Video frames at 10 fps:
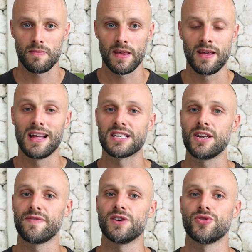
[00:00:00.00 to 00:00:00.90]
It's
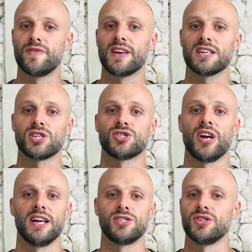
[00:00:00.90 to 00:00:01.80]
inefficient for gas
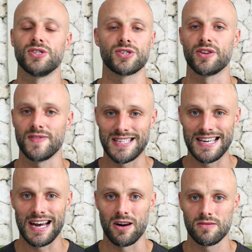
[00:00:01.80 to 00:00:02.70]
exchange, you're just going to fatigue out.